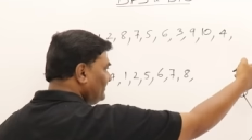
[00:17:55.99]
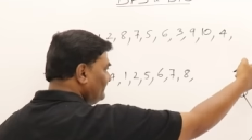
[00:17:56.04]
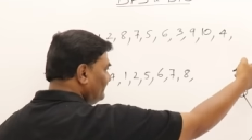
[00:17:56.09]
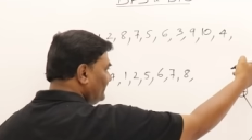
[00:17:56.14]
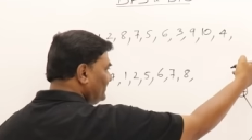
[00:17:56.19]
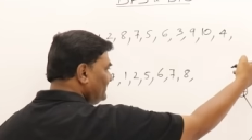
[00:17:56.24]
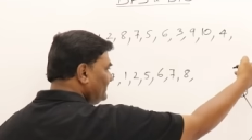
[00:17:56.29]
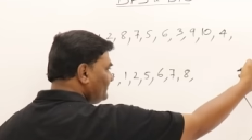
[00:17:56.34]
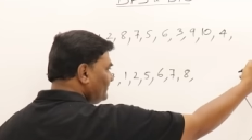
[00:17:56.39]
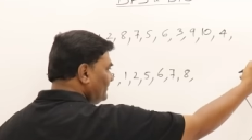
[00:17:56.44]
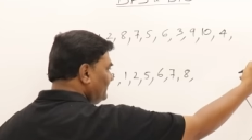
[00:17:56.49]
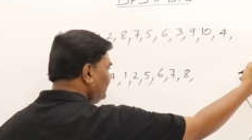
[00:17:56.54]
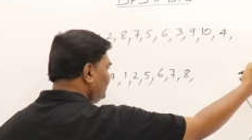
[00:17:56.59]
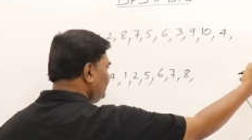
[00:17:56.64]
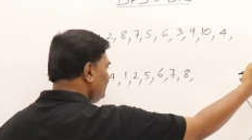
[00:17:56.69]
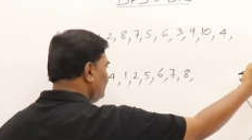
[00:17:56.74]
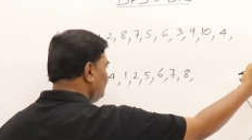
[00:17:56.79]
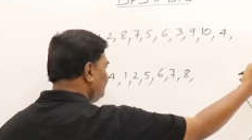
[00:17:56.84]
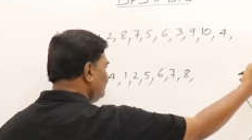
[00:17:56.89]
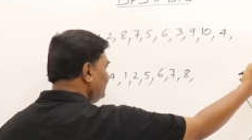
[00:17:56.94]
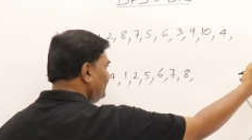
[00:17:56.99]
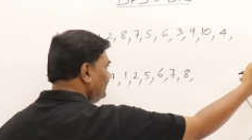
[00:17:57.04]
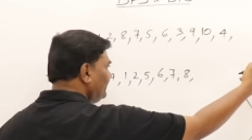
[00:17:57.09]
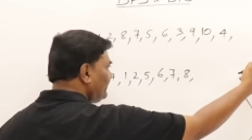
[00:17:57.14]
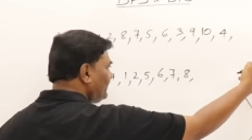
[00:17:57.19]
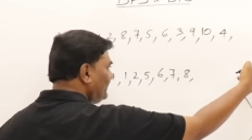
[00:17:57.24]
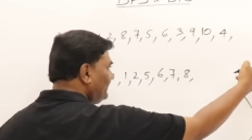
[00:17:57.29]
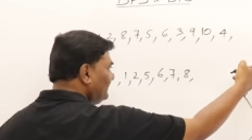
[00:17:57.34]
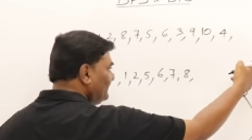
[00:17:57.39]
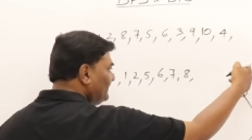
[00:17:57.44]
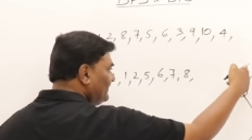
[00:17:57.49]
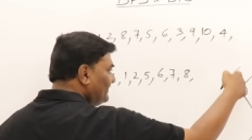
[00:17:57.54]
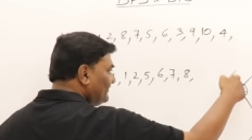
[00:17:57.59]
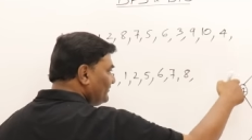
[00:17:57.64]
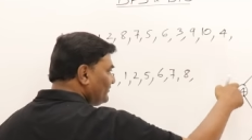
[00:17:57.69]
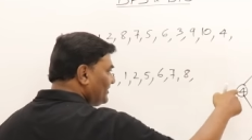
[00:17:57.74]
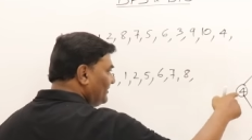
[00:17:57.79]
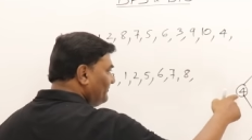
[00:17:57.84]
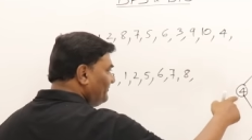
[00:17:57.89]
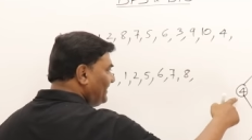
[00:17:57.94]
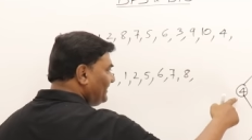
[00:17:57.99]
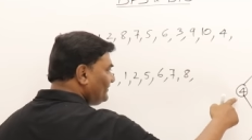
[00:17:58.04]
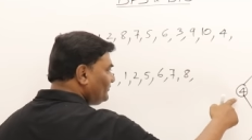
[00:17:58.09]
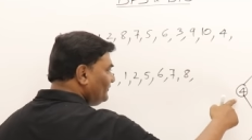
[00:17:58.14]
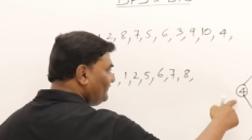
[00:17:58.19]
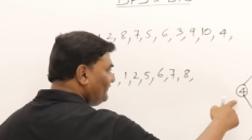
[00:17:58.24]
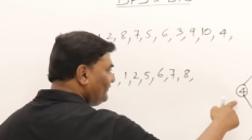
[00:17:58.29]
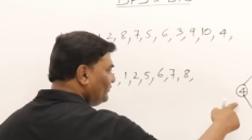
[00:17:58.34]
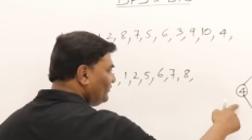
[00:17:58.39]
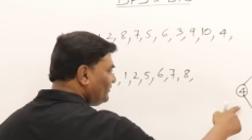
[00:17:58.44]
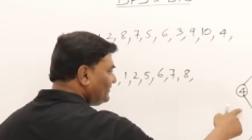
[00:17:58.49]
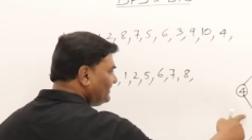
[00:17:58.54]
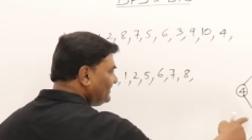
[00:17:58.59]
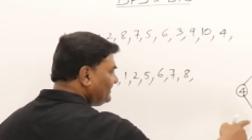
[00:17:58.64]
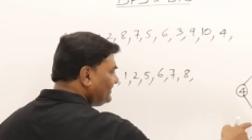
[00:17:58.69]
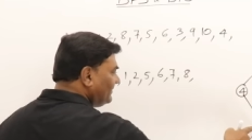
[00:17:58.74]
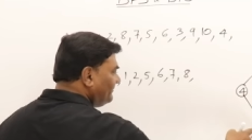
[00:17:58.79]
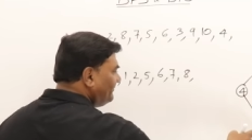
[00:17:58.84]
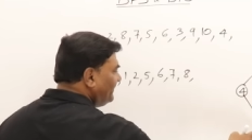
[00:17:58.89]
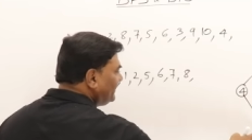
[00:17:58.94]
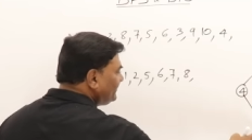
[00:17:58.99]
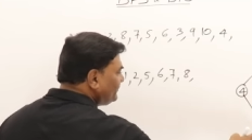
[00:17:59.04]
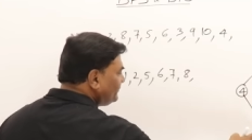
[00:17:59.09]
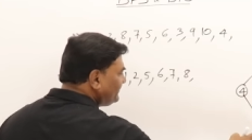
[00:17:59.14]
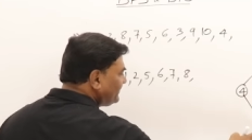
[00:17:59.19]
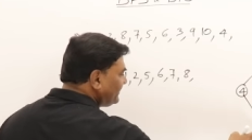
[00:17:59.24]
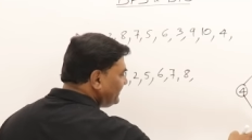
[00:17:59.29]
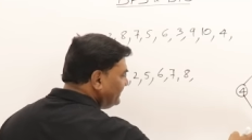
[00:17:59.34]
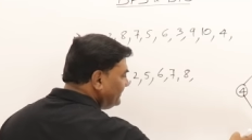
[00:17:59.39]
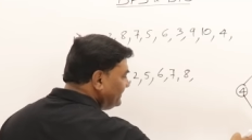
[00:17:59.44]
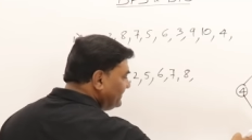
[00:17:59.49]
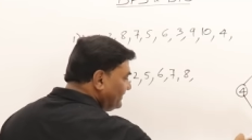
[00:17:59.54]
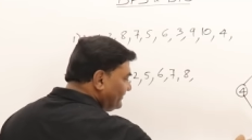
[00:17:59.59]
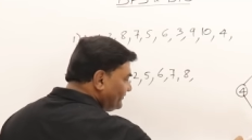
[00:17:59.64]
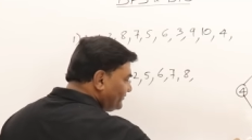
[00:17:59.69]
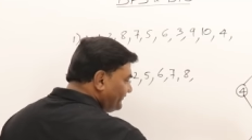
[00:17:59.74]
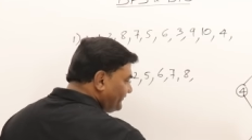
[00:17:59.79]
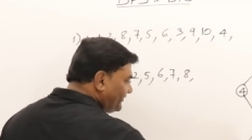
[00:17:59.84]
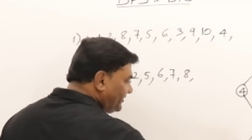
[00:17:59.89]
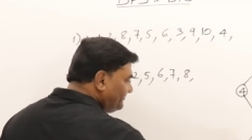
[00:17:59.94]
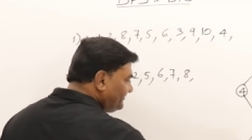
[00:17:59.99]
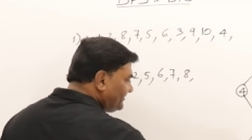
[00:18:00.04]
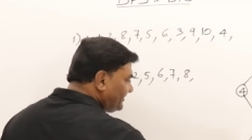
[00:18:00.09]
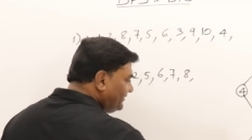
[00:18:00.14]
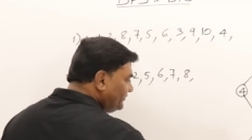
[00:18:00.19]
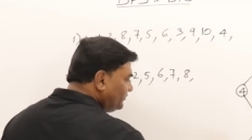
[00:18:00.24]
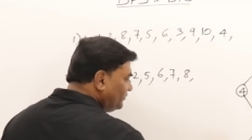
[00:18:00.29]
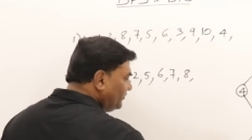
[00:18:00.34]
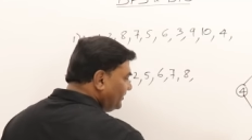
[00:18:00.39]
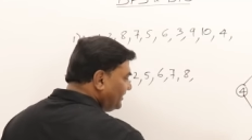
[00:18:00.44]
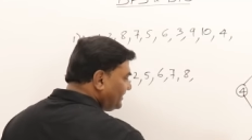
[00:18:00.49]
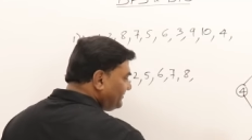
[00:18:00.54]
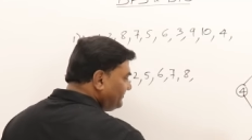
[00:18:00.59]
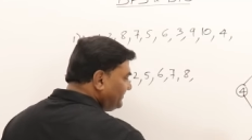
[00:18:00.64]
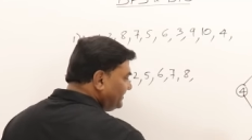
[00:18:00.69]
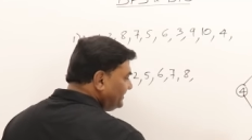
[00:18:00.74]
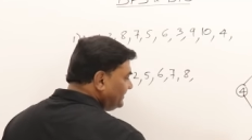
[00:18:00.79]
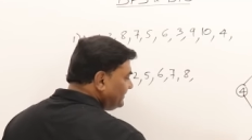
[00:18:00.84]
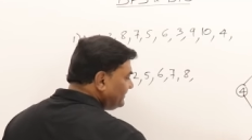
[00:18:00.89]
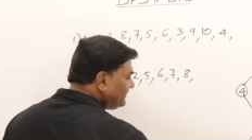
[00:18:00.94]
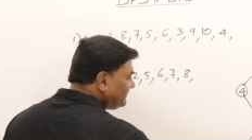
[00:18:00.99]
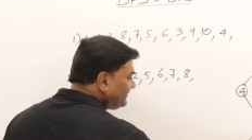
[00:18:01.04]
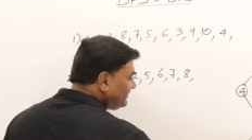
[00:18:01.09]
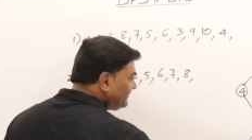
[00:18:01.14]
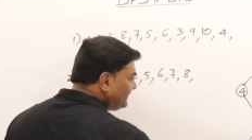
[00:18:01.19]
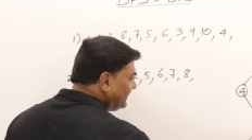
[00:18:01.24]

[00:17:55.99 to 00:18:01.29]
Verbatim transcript: 1 is already completed, right? So come back to 4, then come back to 3. So from 3, who are remaining?